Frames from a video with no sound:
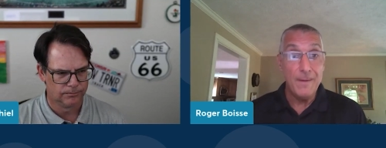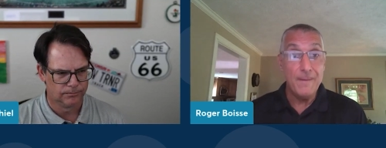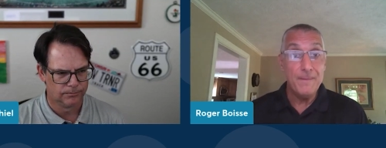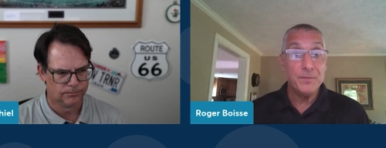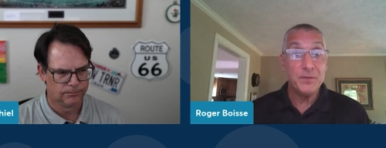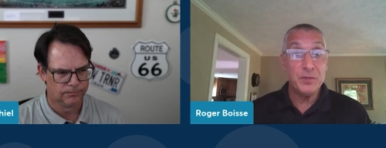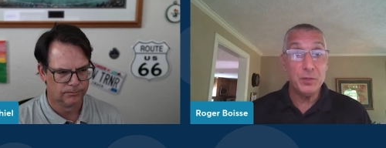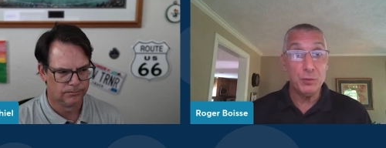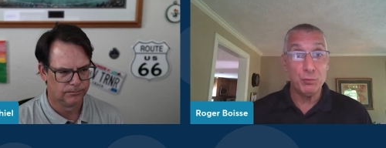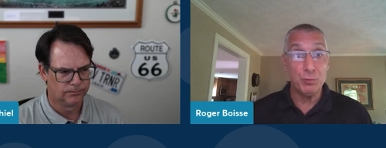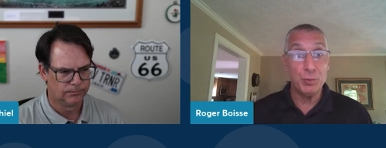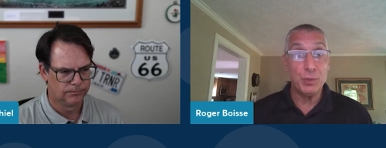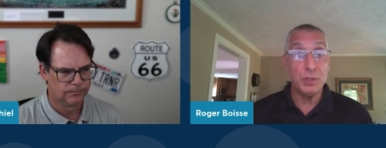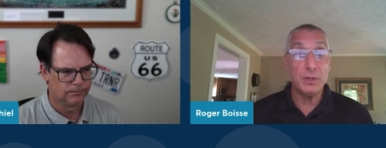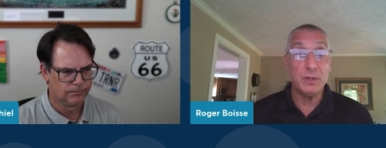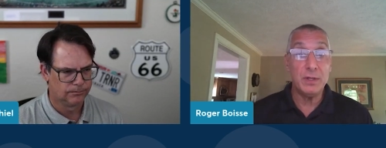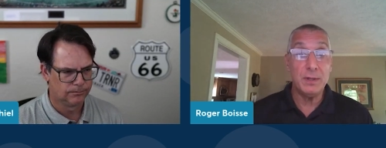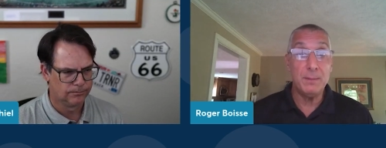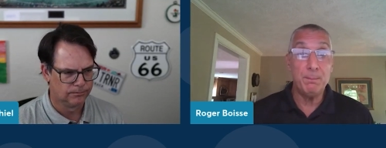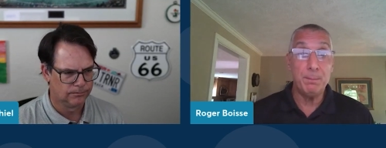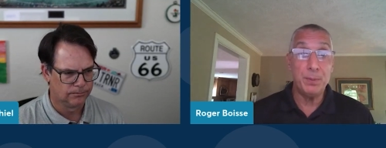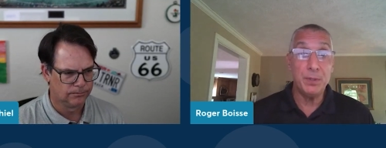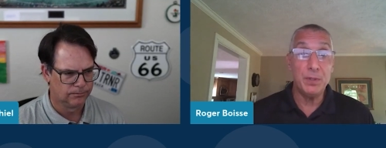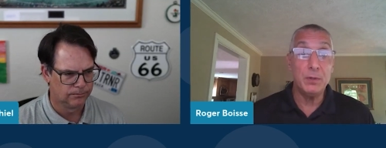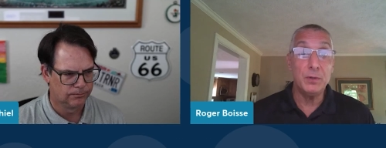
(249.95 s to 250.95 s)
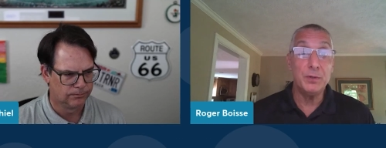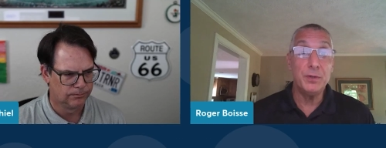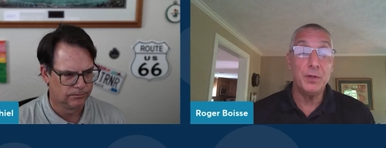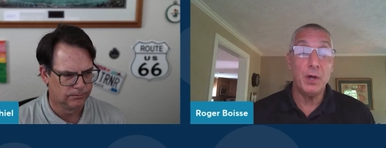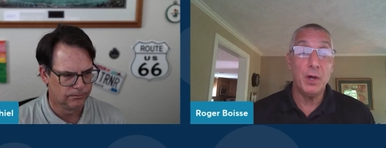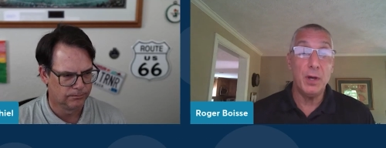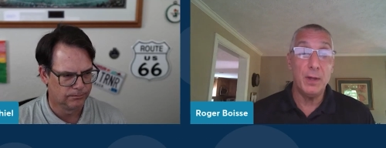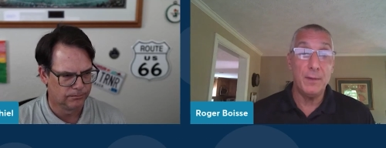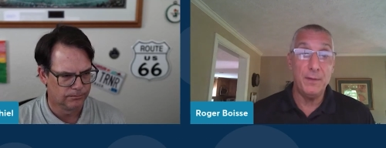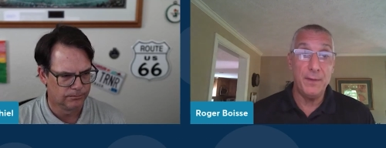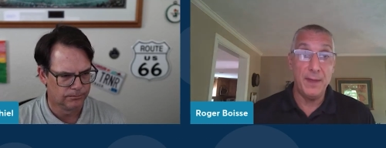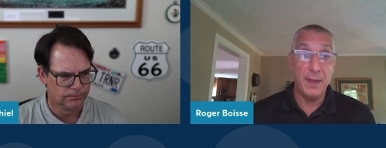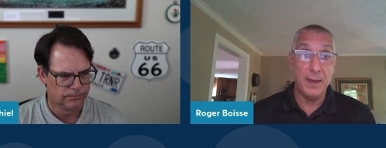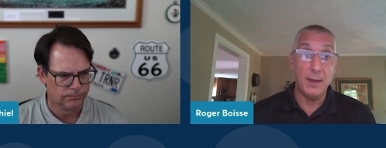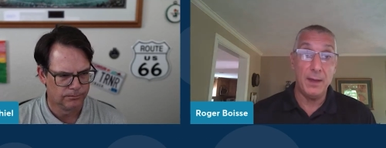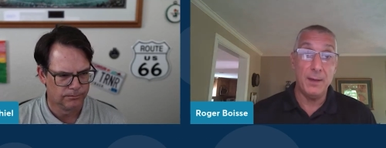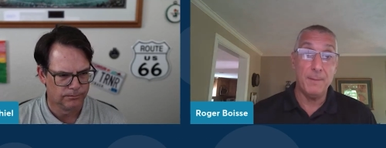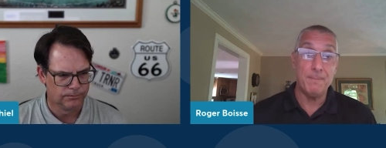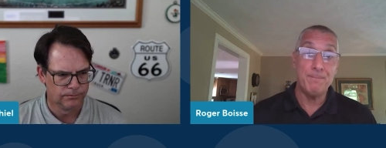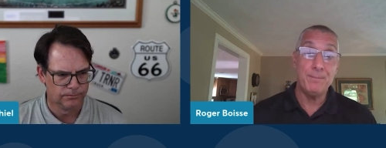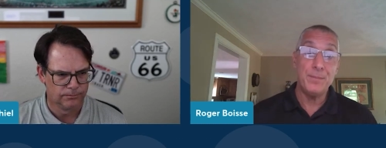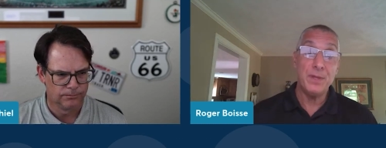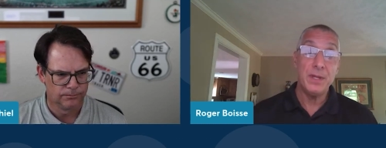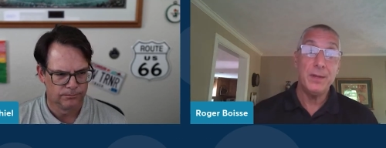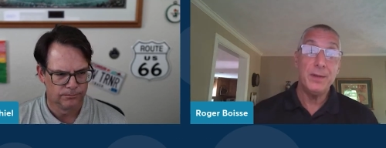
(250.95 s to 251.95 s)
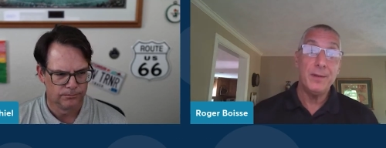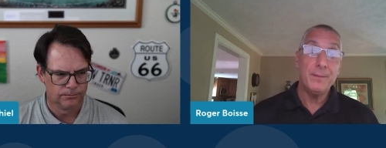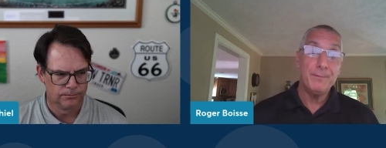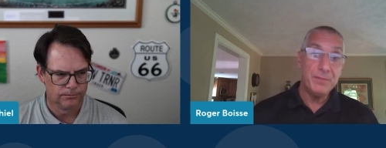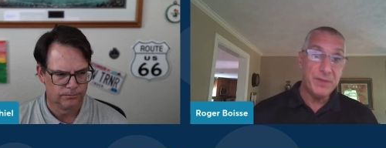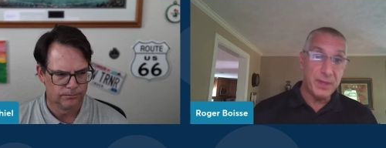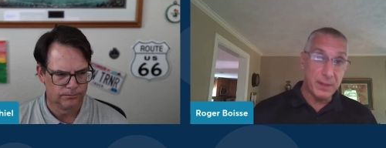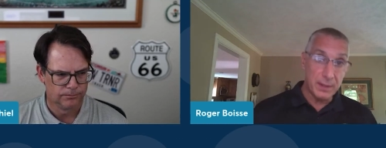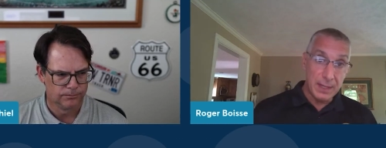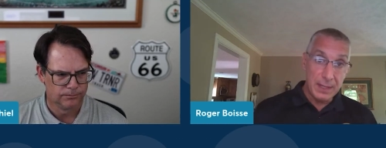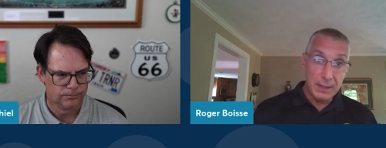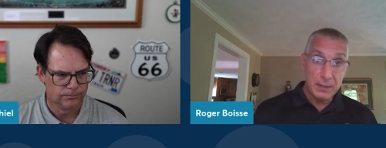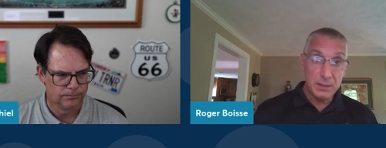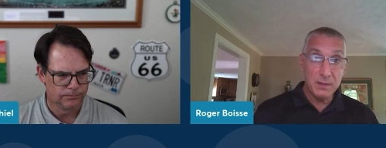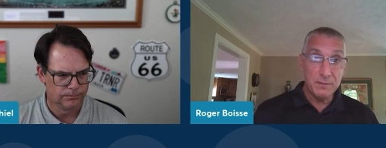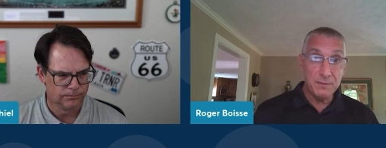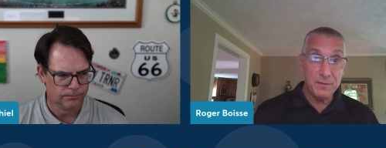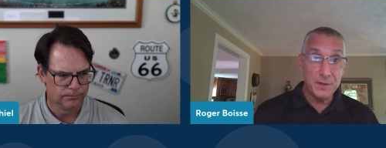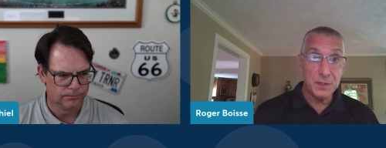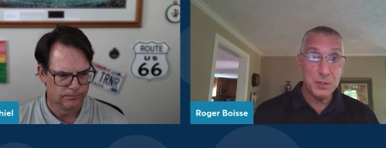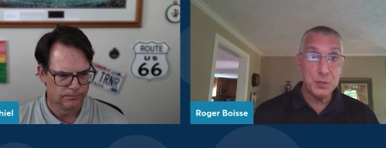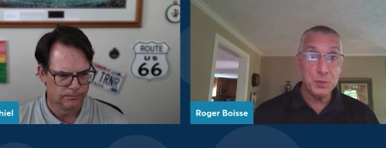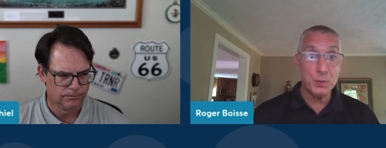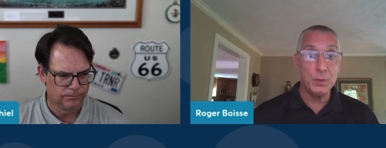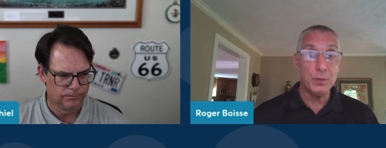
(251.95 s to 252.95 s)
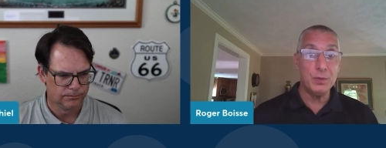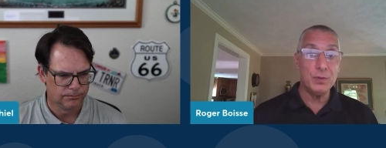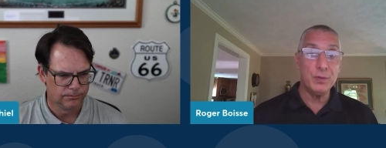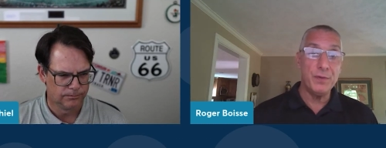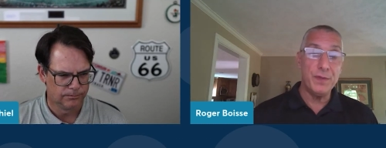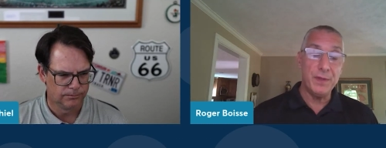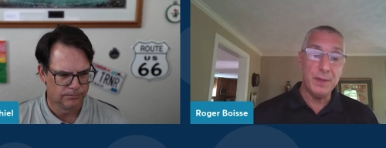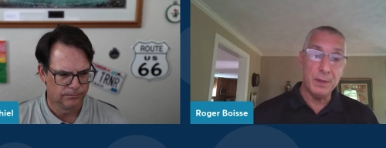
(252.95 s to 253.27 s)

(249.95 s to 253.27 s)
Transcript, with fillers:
Speaker 1: to really build on the the individual the